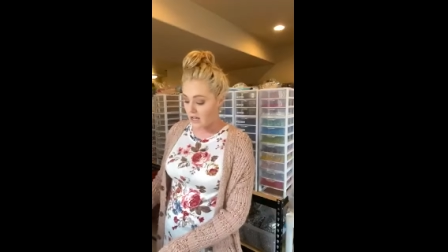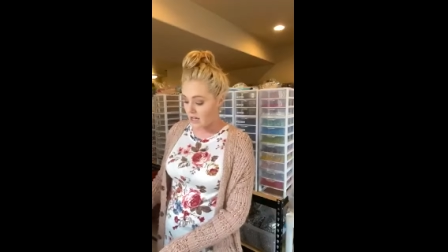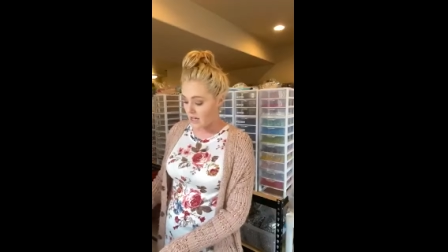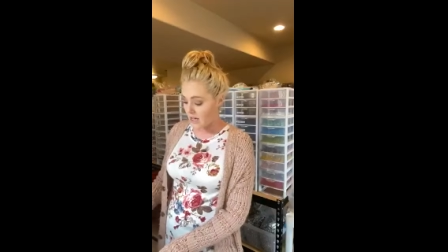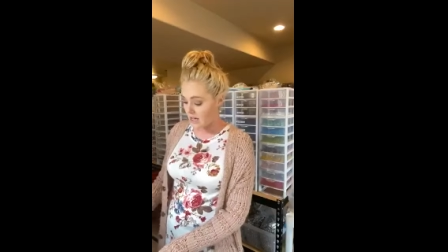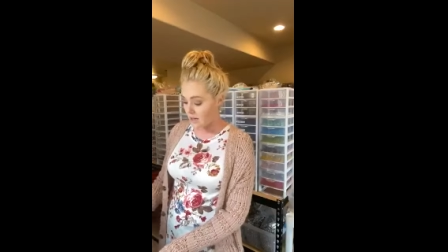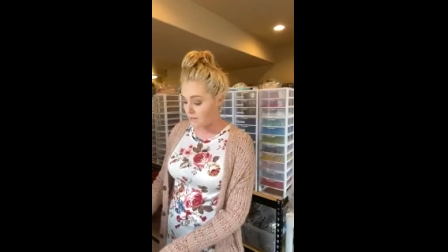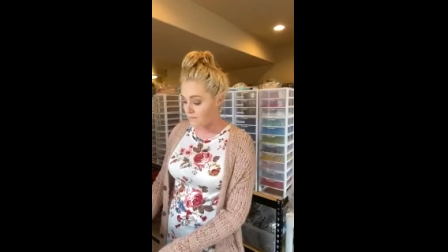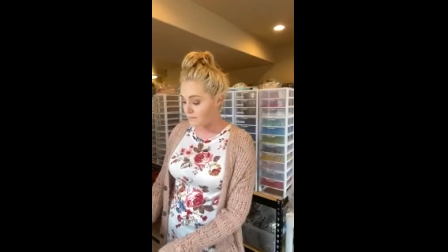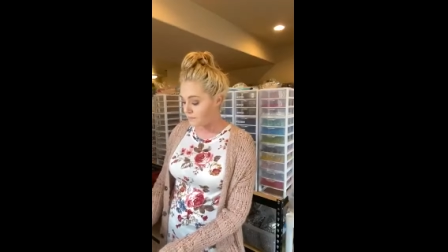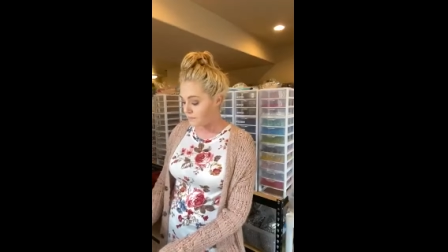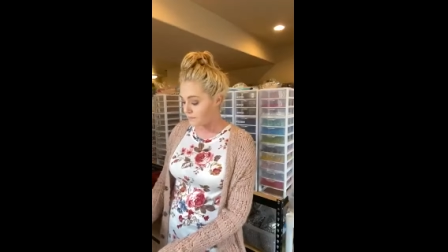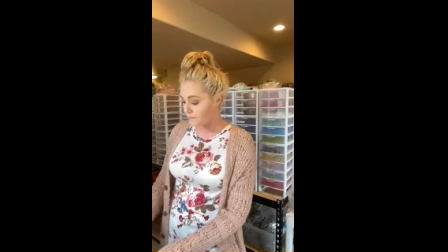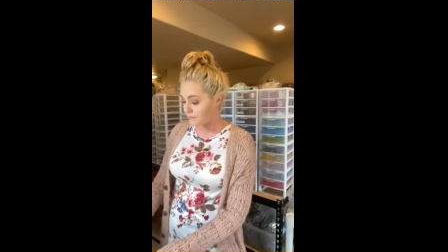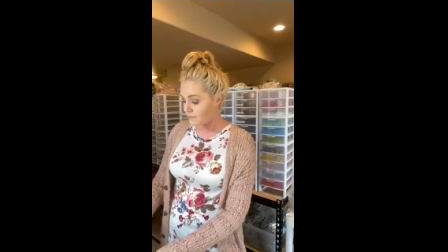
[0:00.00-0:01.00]
Um,
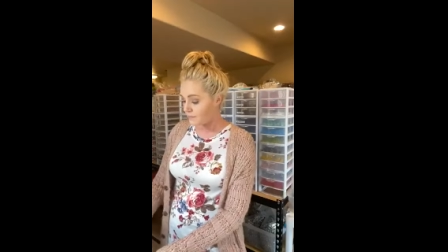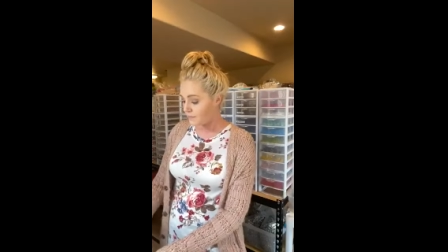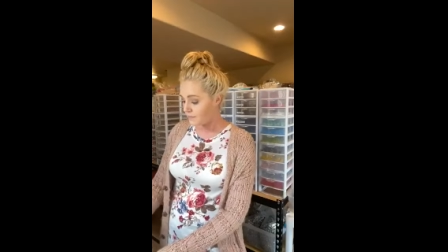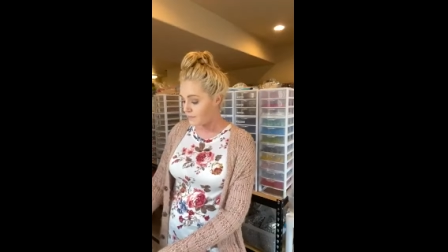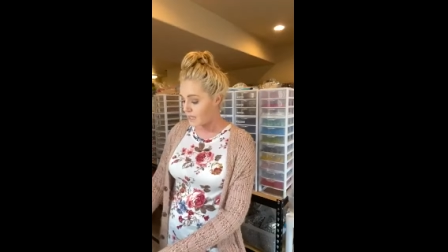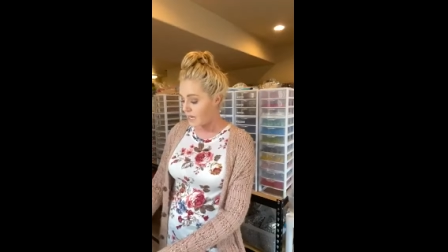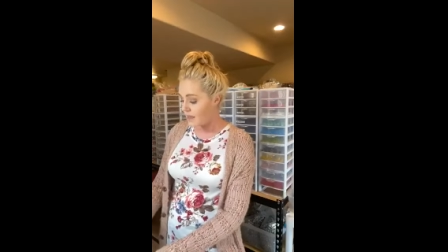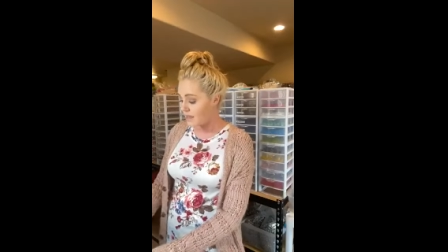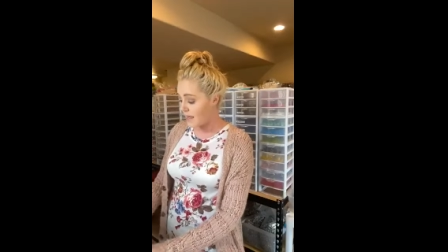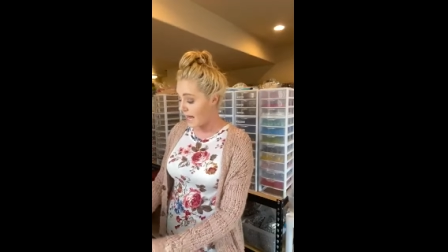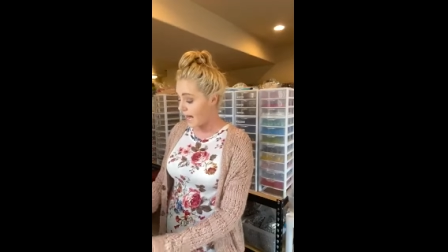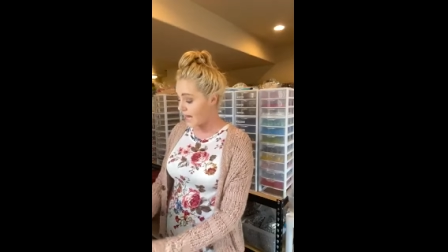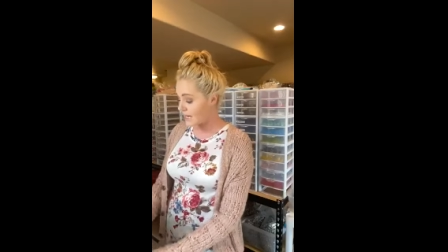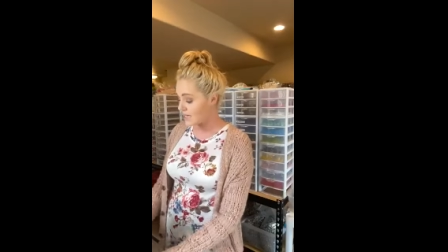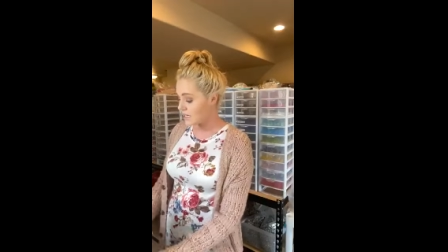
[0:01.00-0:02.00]

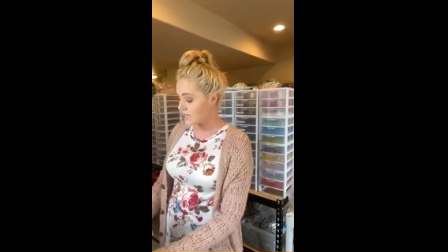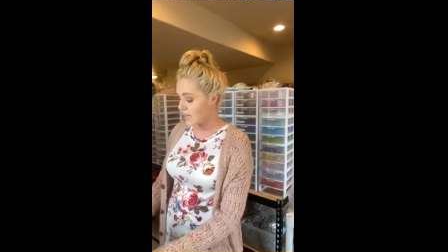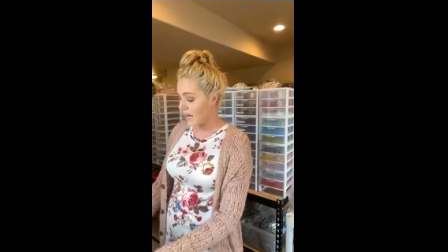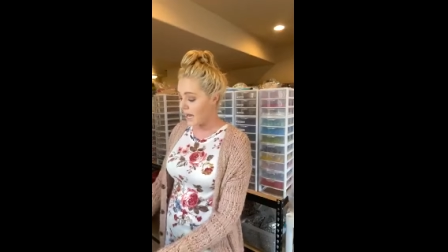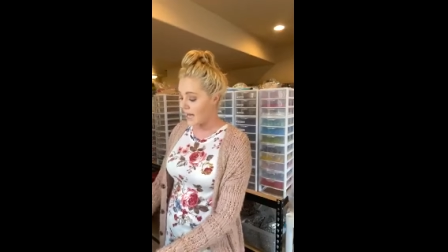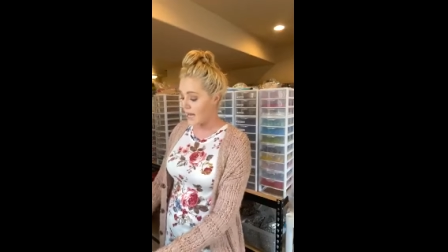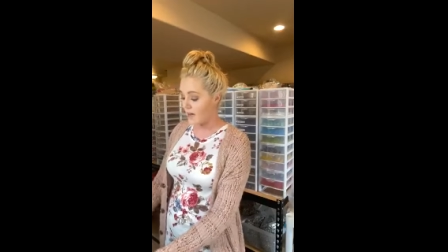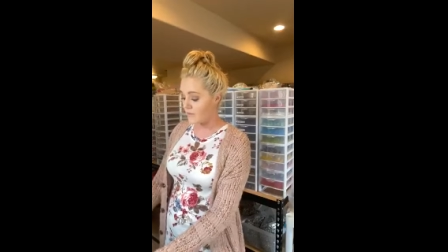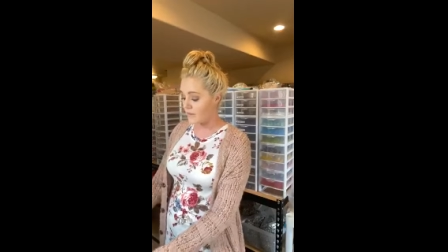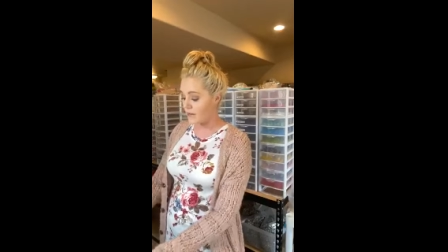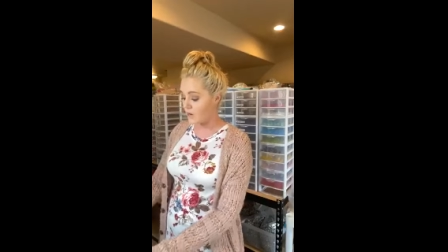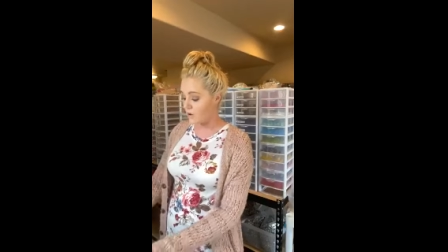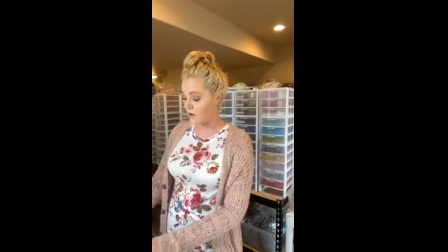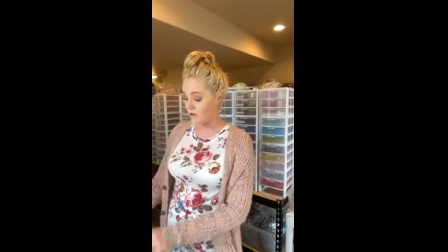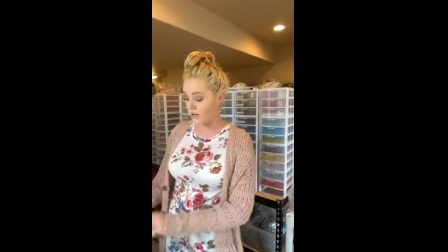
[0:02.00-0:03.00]
that I have been
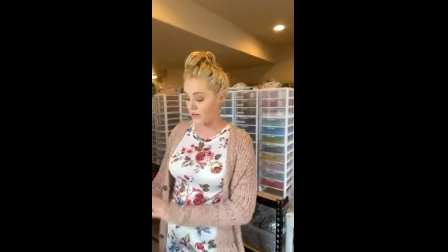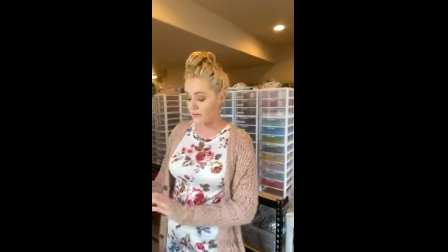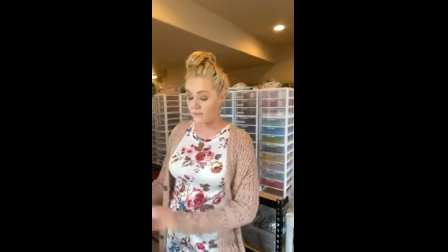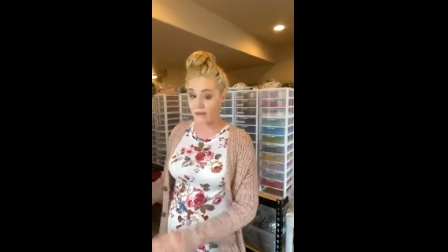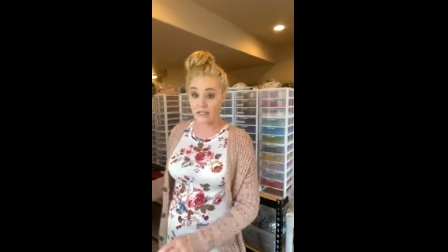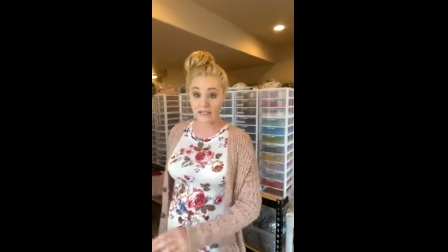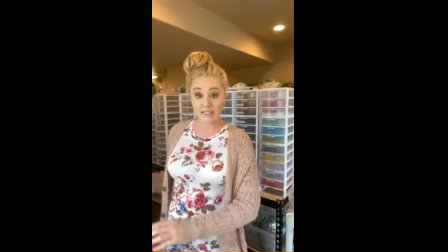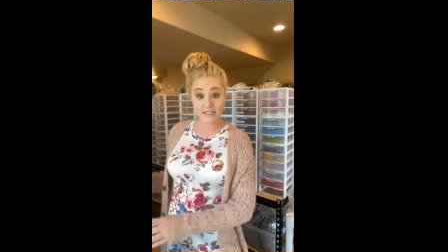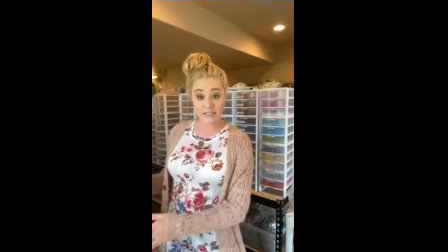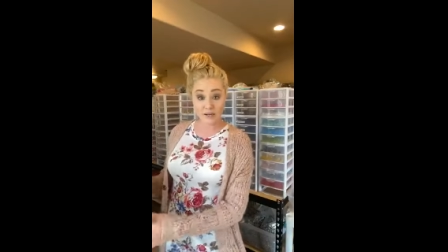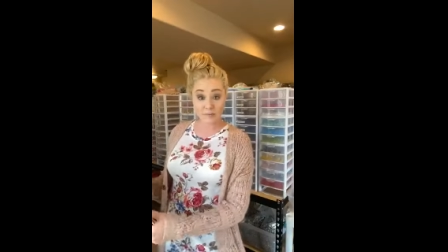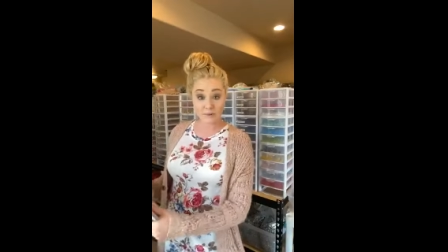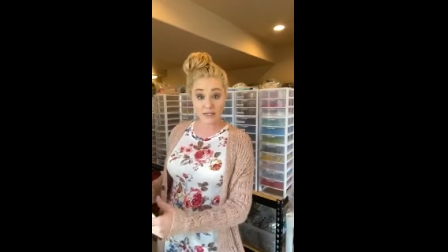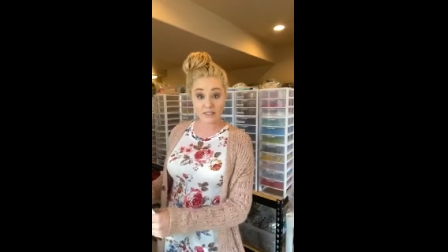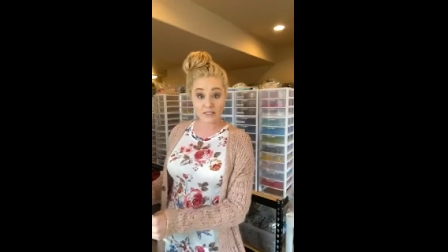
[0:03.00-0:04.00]
ordering completely
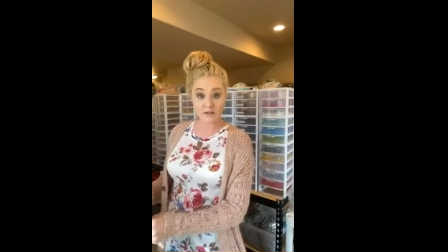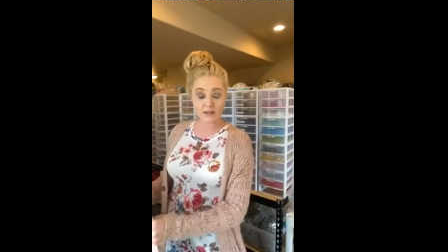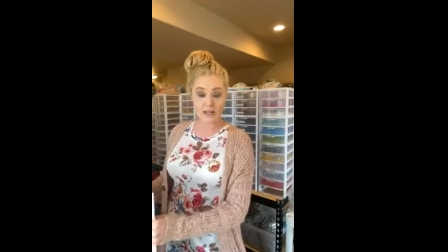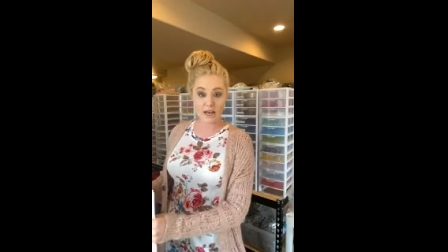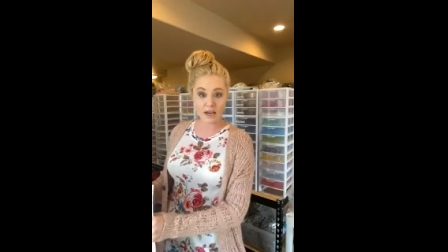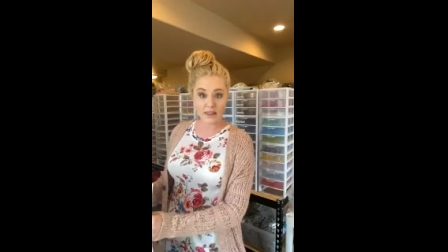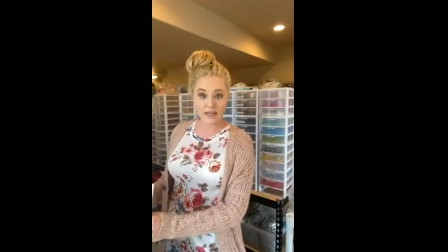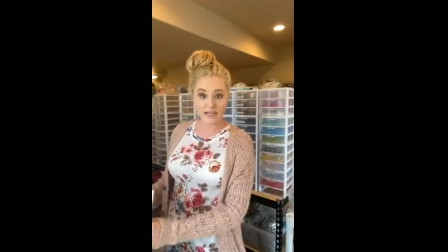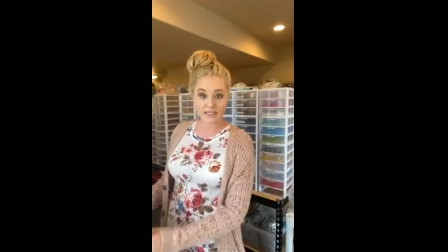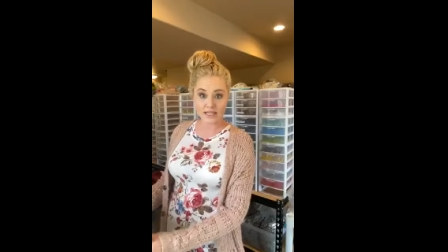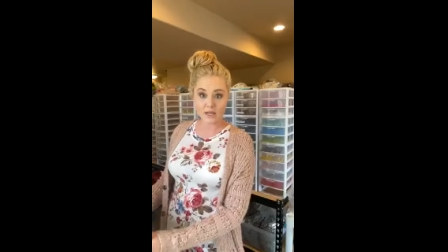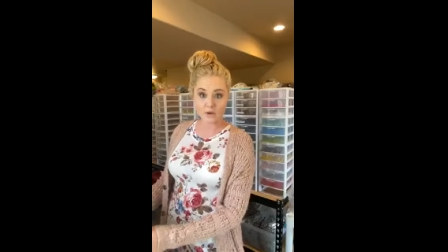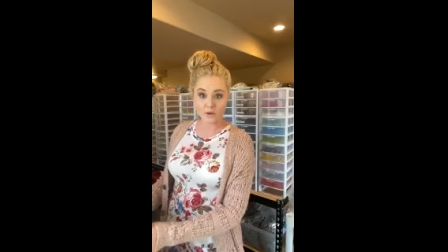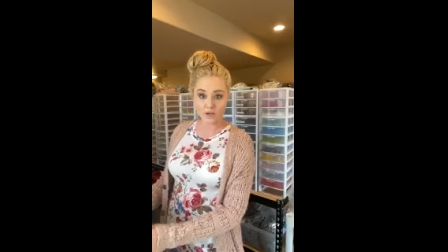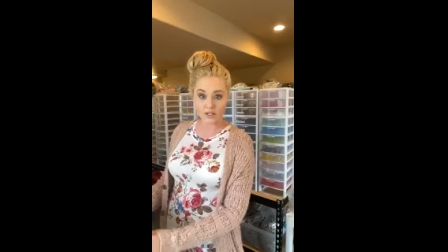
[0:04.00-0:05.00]
separate. So a lot of things I
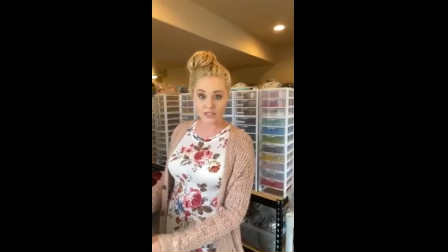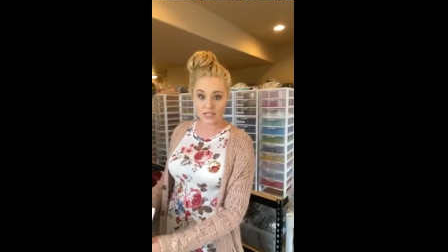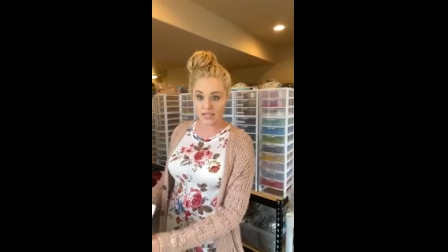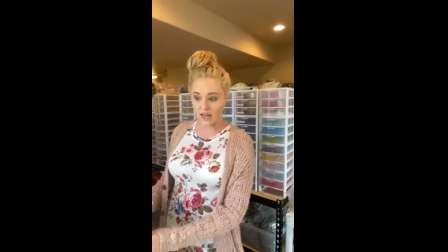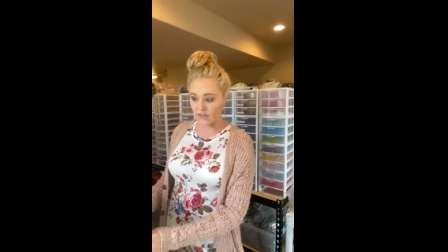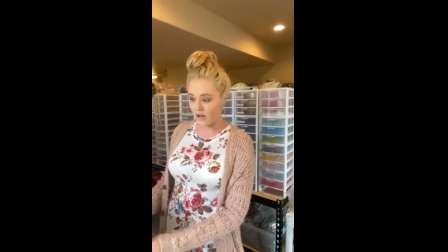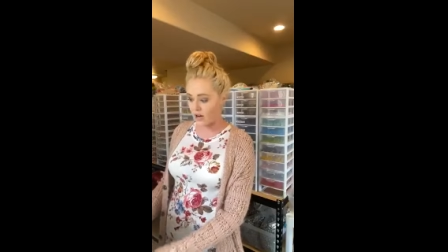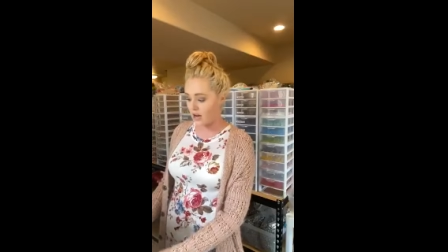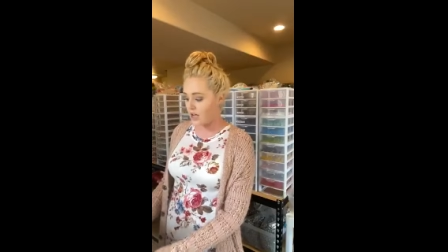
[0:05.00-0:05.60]
order together.